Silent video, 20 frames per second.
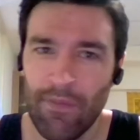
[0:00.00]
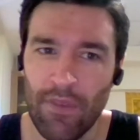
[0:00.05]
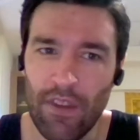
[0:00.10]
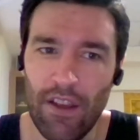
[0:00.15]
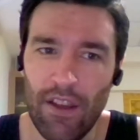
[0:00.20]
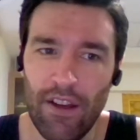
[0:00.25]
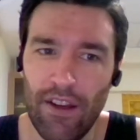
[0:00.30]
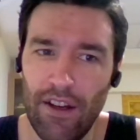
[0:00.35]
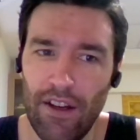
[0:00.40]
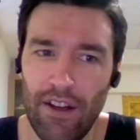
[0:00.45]

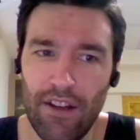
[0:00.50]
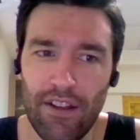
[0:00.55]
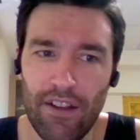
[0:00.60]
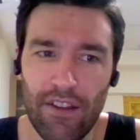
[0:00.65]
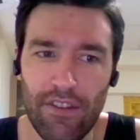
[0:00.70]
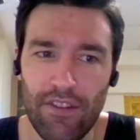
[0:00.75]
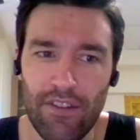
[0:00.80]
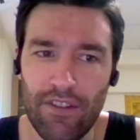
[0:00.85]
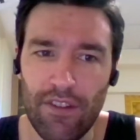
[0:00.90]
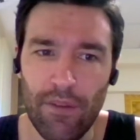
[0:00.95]

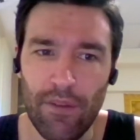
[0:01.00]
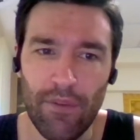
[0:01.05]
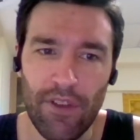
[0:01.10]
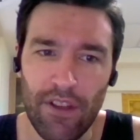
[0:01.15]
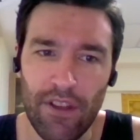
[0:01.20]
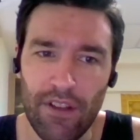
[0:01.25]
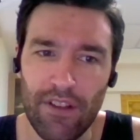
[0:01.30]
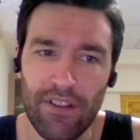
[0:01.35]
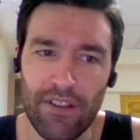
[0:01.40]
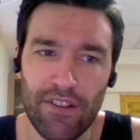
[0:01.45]
it's
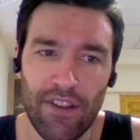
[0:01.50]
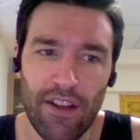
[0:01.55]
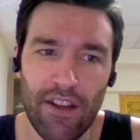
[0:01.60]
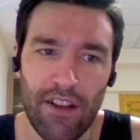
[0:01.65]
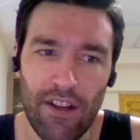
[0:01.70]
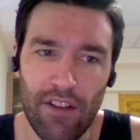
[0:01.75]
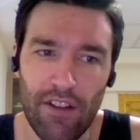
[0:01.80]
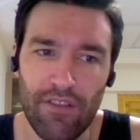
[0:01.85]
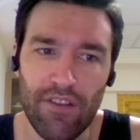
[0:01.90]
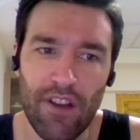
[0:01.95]
something that
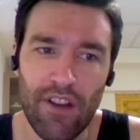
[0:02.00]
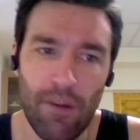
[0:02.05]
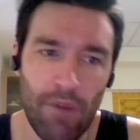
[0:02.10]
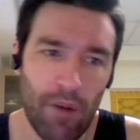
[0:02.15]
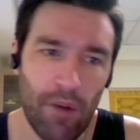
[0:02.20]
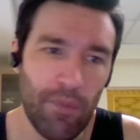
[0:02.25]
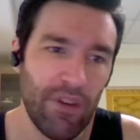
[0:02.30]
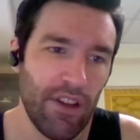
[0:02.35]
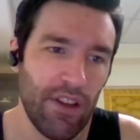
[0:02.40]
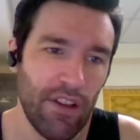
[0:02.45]
I've come
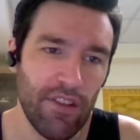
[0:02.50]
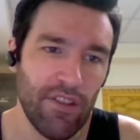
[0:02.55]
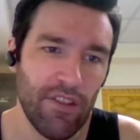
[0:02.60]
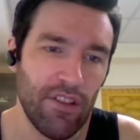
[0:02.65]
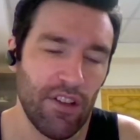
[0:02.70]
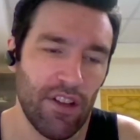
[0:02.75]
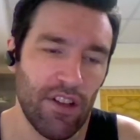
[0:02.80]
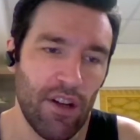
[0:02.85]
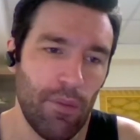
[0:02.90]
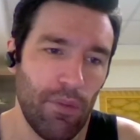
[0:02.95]
up against
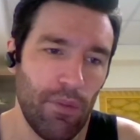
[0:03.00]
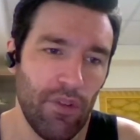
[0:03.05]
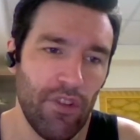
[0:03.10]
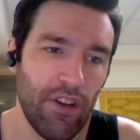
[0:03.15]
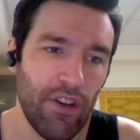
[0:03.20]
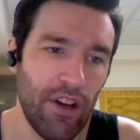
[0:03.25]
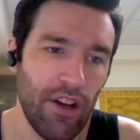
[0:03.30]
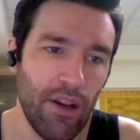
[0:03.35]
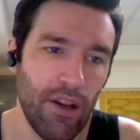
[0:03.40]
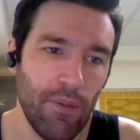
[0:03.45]
a couple
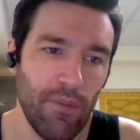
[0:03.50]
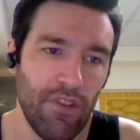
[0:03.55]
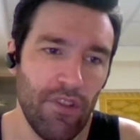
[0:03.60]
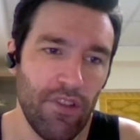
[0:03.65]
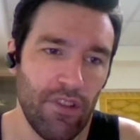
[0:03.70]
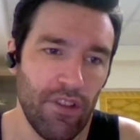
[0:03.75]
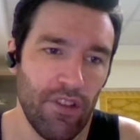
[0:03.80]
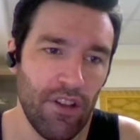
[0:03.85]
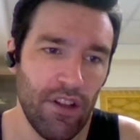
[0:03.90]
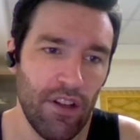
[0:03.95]

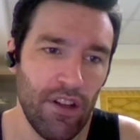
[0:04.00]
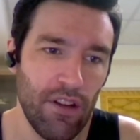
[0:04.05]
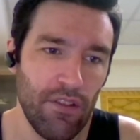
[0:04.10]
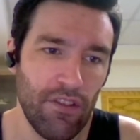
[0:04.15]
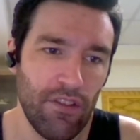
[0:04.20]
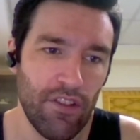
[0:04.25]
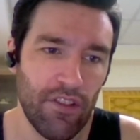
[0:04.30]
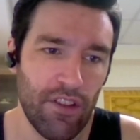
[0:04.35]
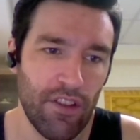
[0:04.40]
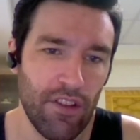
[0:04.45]
times,
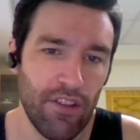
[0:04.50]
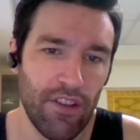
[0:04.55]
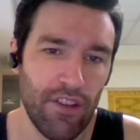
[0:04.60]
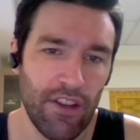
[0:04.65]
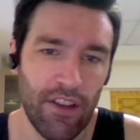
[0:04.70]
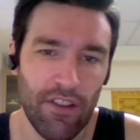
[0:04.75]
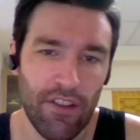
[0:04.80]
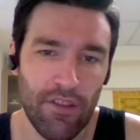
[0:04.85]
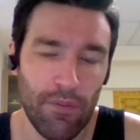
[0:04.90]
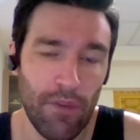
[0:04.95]
just because I
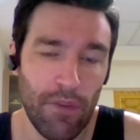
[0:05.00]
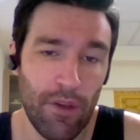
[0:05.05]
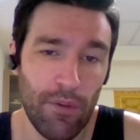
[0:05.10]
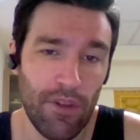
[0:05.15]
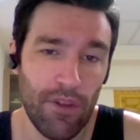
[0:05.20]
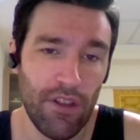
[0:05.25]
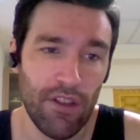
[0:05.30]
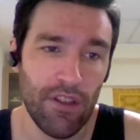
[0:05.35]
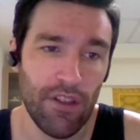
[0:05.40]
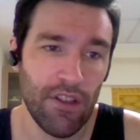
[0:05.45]
guess
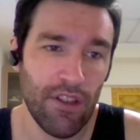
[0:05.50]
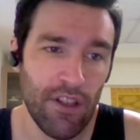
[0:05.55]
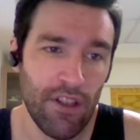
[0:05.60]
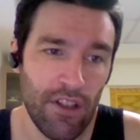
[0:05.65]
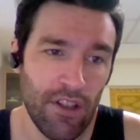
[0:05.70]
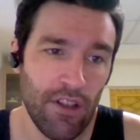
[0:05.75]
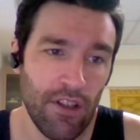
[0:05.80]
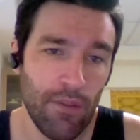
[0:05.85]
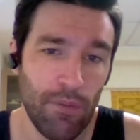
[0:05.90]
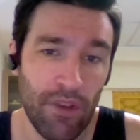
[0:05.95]
maybe
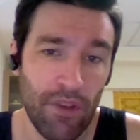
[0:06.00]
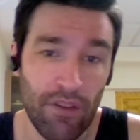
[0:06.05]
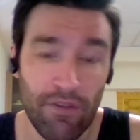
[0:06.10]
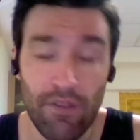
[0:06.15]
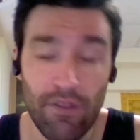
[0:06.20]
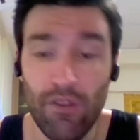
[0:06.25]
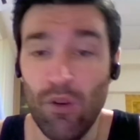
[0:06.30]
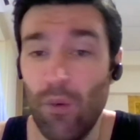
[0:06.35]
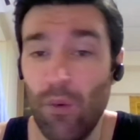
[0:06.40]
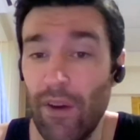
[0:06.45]
being
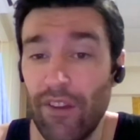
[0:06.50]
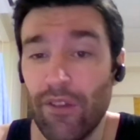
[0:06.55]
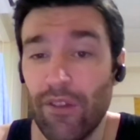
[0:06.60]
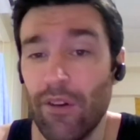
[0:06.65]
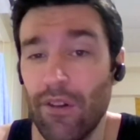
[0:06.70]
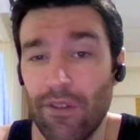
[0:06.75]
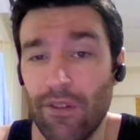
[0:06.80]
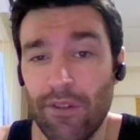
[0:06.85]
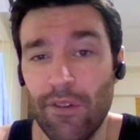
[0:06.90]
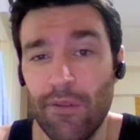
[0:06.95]
from the West
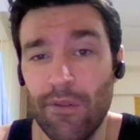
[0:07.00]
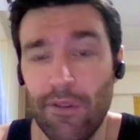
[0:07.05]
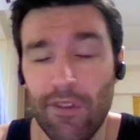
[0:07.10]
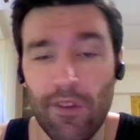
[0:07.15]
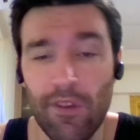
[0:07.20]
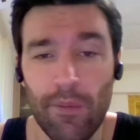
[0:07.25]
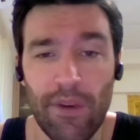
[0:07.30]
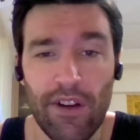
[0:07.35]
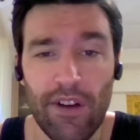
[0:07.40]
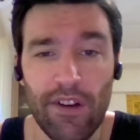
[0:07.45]
Coast of North
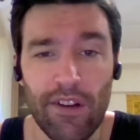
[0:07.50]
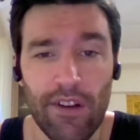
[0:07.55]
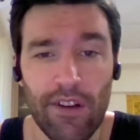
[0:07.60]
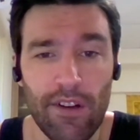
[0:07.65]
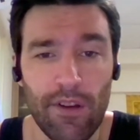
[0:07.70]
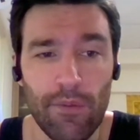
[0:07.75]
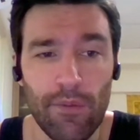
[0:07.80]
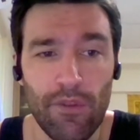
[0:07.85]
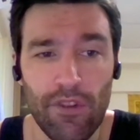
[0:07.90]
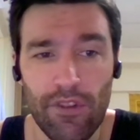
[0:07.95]
America,
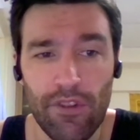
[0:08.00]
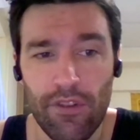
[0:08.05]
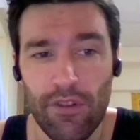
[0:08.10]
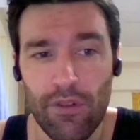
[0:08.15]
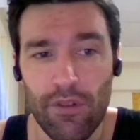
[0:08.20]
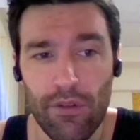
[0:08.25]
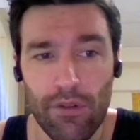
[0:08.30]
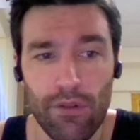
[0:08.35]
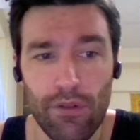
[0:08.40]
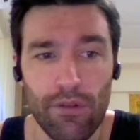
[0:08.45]
I'm used
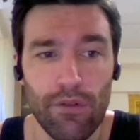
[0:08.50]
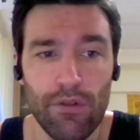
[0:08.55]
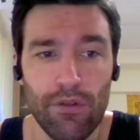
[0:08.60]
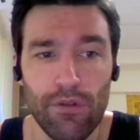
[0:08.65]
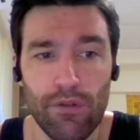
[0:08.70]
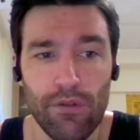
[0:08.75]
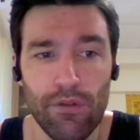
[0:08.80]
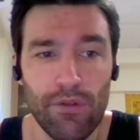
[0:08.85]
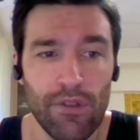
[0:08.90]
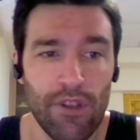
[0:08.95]

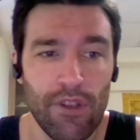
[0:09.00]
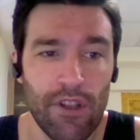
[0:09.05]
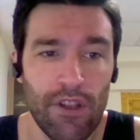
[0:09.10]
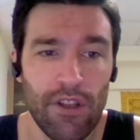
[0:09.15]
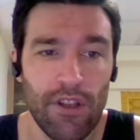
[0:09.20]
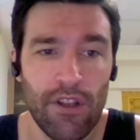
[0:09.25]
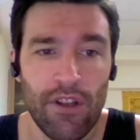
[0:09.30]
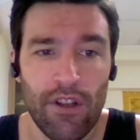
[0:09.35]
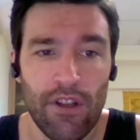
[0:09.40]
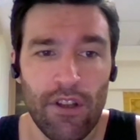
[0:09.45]
to
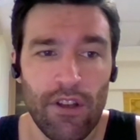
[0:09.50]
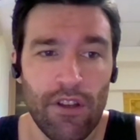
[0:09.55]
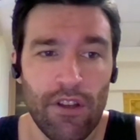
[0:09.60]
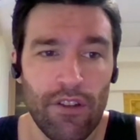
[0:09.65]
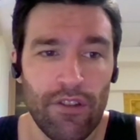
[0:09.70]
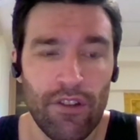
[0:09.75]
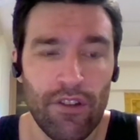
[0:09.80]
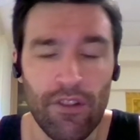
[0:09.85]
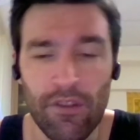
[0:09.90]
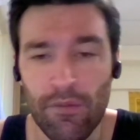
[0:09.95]

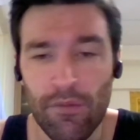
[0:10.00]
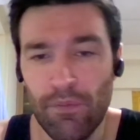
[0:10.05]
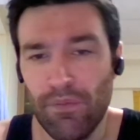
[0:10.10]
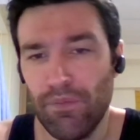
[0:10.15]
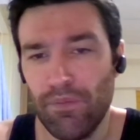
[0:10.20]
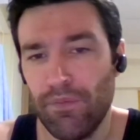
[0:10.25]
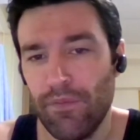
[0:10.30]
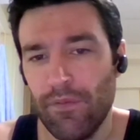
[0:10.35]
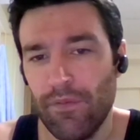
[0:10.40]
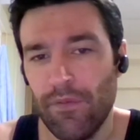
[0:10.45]
certain
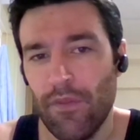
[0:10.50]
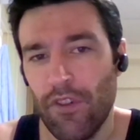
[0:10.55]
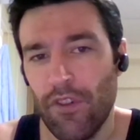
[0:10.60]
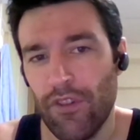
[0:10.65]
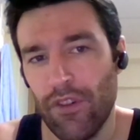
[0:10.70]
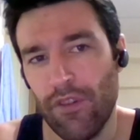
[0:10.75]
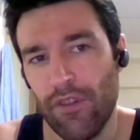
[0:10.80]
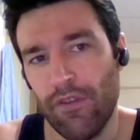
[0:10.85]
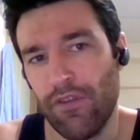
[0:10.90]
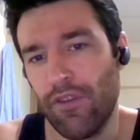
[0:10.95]

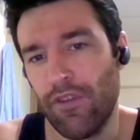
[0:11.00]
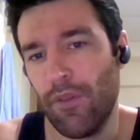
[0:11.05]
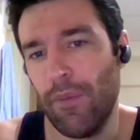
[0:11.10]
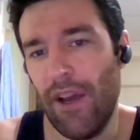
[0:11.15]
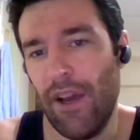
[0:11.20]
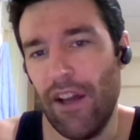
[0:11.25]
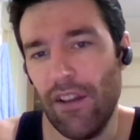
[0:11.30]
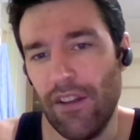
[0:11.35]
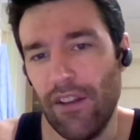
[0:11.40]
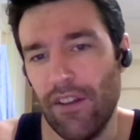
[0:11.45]

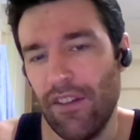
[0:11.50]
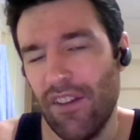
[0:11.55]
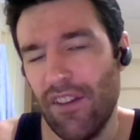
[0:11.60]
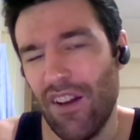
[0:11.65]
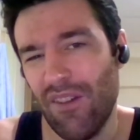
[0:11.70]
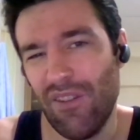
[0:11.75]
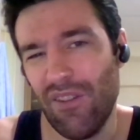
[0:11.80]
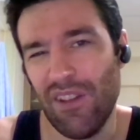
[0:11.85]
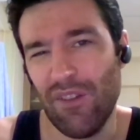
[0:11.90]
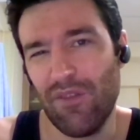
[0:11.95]
formalities,
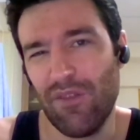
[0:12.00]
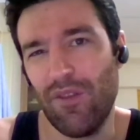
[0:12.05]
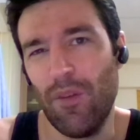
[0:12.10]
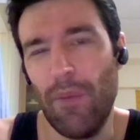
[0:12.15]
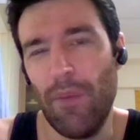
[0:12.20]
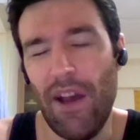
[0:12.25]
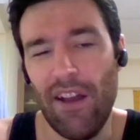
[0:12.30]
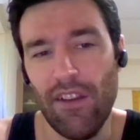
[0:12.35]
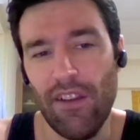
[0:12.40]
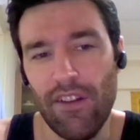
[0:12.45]
not really
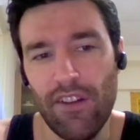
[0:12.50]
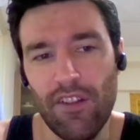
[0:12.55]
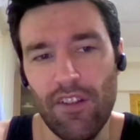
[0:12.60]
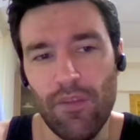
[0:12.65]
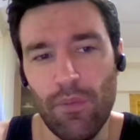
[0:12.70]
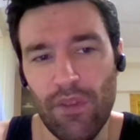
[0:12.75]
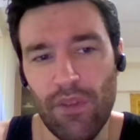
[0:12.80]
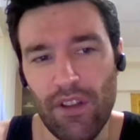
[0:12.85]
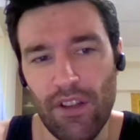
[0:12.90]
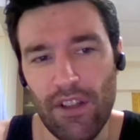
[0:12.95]
formalities,
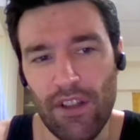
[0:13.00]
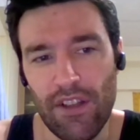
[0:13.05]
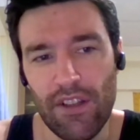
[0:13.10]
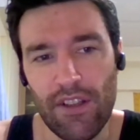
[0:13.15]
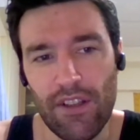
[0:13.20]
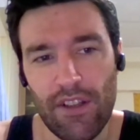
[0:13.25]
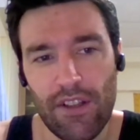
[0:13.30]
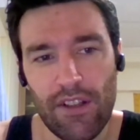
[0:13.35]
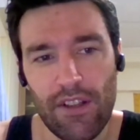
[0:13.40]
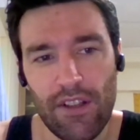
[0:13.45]
but like